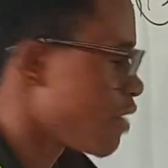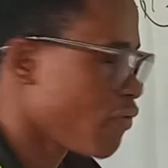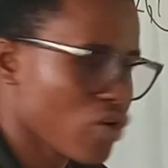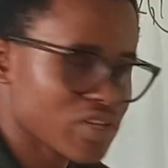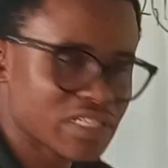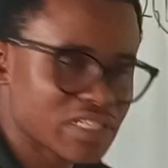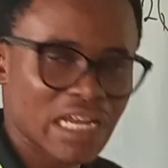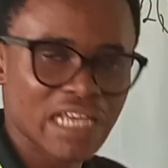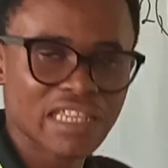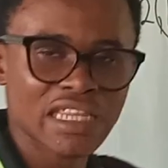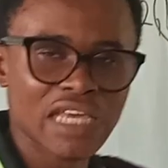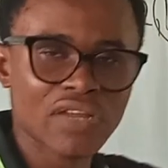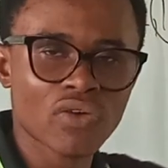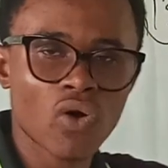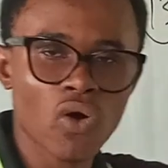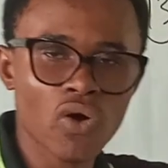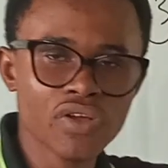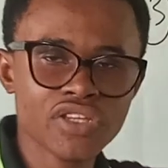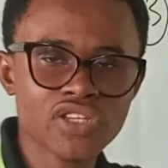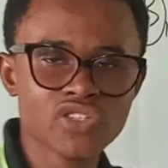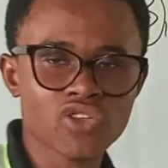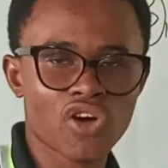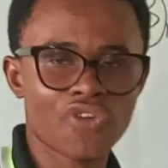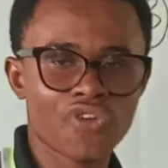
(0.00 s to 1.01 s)
I've selected
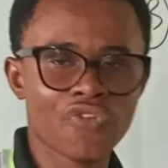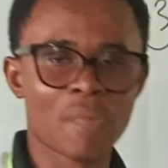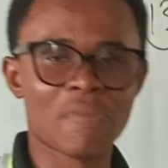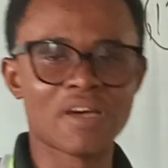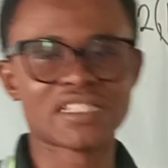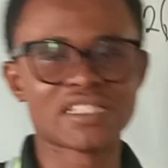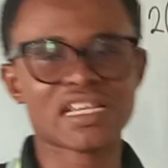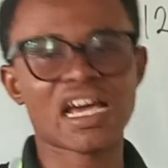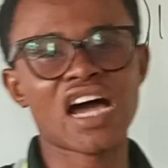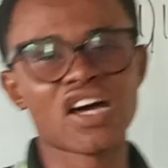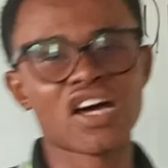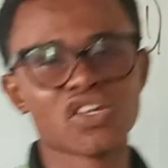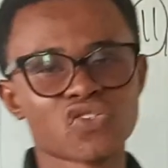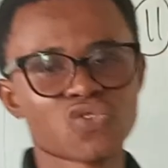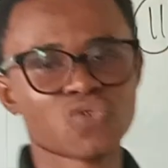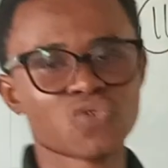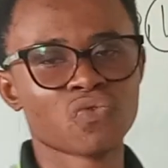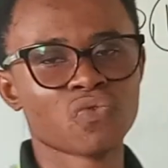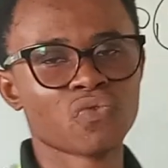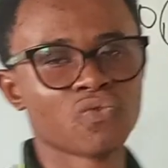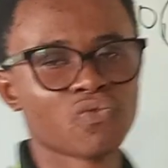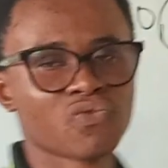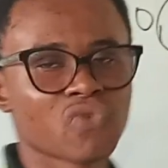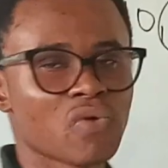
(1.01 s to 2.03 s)
all these odd numbers as
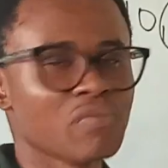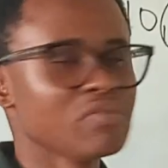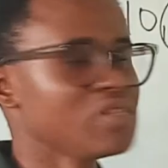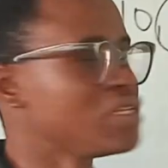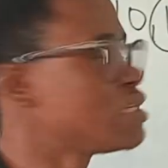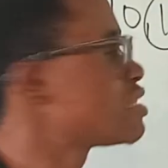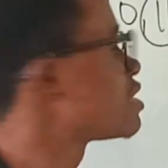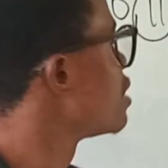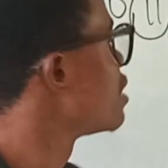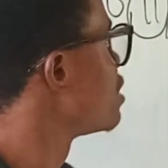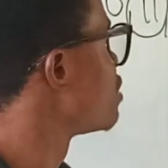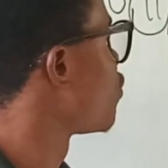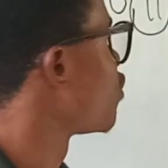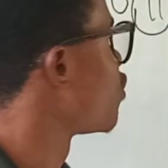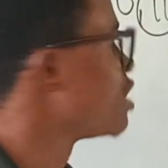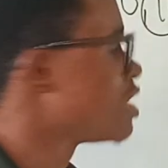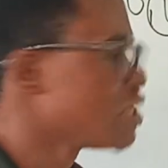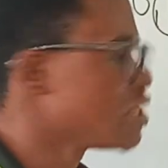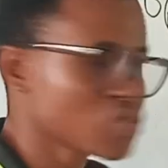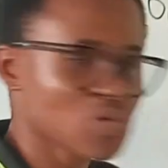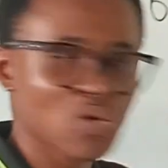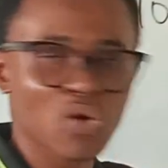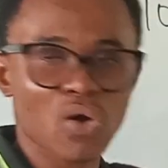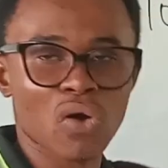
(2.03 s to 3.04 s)
from the
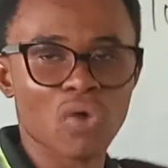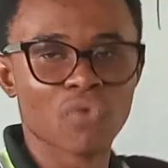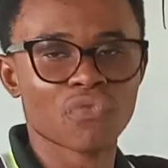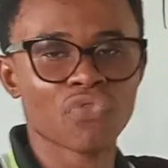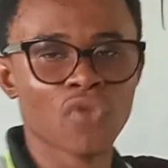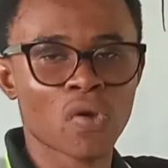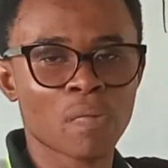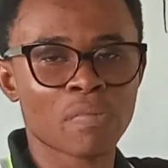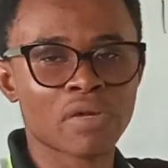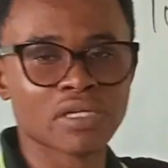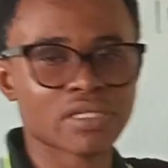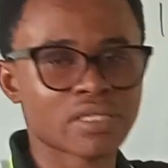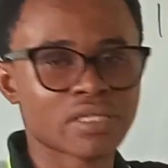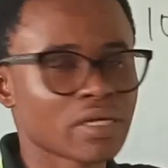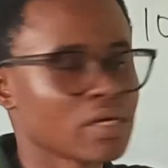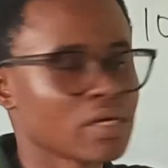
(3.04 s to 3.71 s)
list of numbers